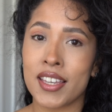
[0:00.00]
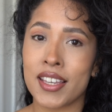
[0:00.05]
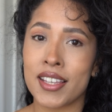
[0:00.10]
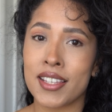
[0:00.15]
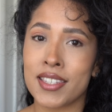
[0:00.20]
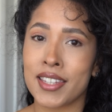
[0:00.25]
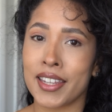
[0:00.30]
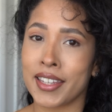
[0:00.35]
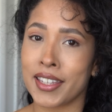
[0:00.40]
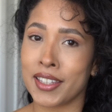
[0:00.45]

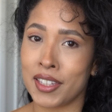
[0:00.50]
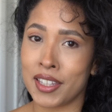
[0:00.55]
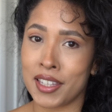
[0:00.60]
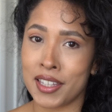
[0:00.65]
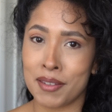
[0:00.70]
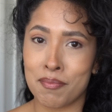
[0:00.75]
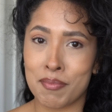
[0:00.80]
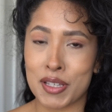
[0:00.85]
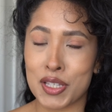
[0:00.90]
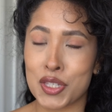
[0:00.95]
It's like an
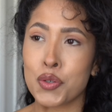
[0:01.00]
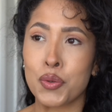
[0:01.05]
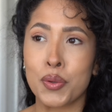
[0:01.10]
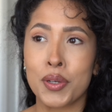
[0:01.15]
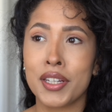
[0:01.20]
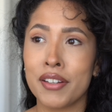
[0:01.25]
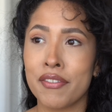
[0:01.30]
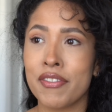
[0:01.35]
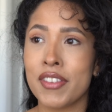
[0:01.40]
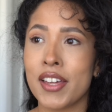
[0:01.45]
in
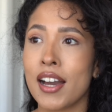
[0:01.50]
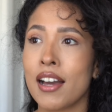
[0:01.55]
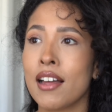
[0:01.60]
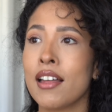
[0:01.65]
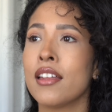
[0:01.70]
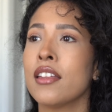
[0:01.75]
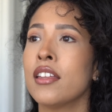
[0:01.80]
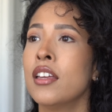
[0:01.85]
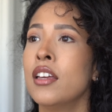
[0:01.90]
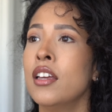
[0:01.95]
between of
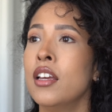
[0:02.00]
that.